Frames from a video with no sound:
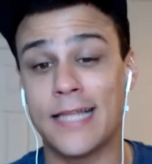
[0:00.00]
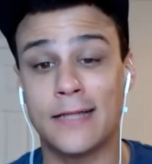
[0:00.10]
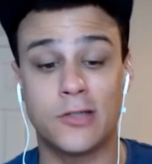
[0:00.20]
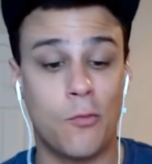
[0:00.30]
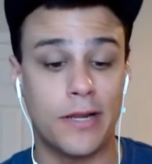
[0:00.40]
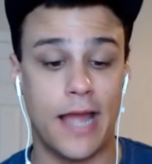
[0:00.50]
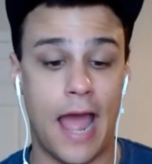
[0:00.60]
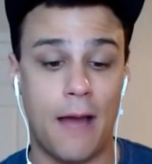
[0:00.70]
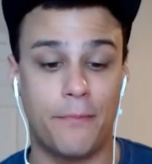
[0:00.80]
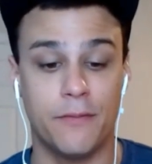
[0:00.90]
That's going to
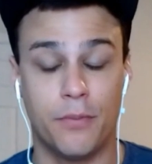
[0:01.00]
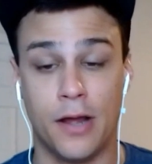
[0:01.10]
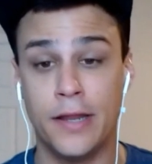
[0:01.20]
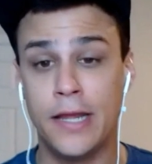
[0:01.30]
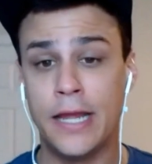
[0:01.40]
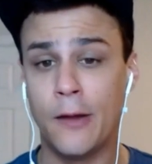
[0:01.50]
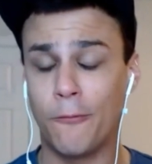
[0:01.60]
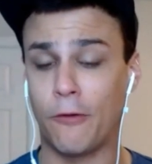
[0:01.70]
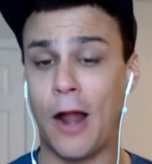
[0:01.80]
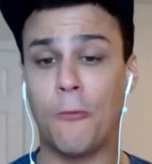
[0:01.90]
happen, but
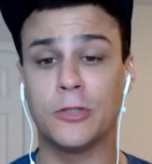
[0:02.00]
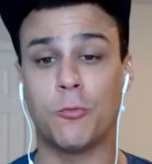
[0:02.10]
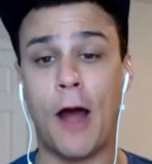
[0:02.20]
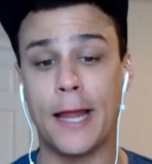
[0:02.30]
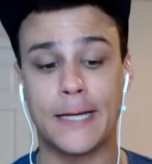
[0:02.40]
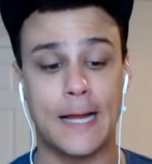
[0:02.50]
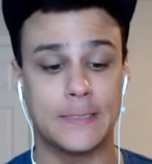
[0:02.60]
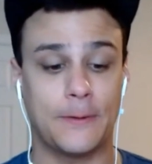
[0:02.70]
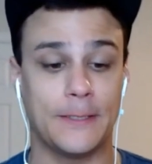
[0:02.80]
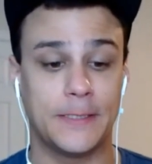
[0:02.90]
for how much Wyatt
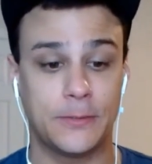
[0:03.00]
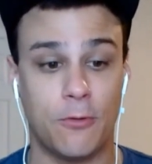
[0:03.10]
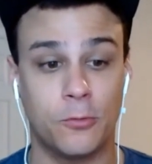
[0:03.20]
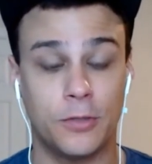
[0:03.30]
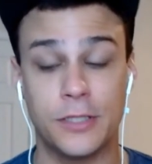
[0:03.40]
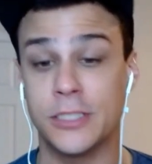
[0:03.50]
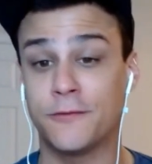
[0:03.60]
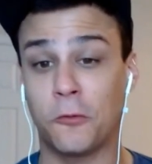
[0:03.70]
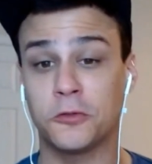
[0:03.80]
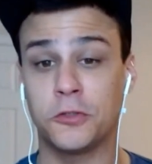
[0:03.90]
Kaiser has struggled in these
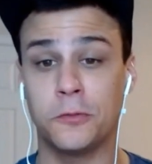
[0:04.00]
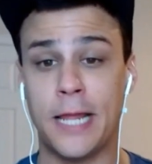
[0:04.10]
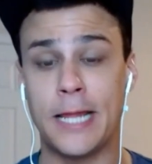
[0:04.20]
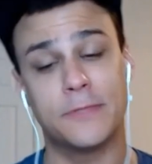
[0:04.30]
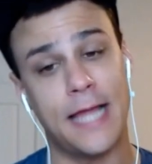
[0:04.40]
first two games,